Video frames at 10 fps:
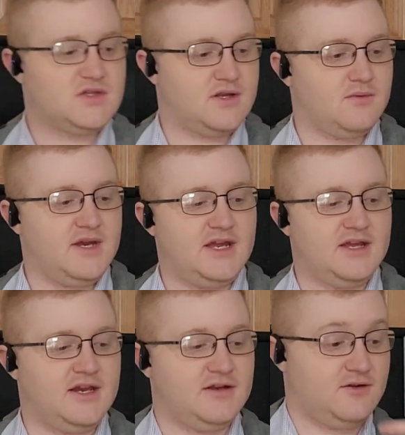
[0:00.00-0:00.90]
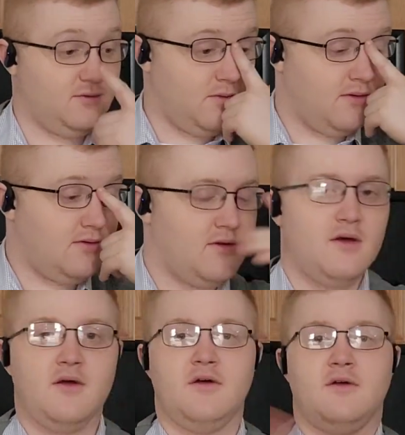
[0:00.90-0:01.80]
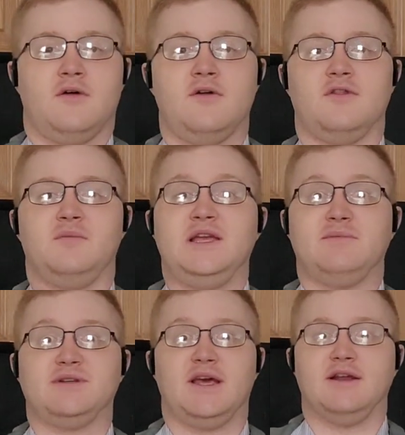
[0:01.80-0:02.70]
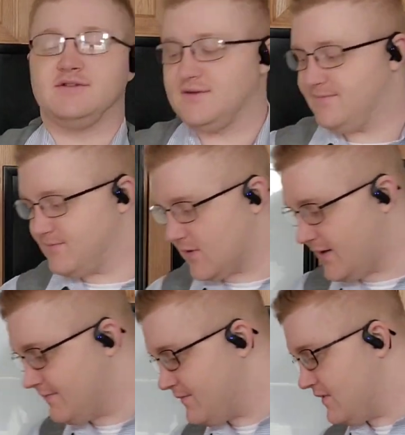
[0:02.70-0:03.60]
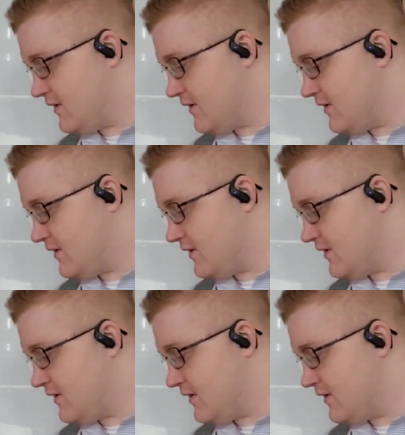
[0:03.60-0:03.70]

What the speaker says: so that we can get into the meat and potatoes, right?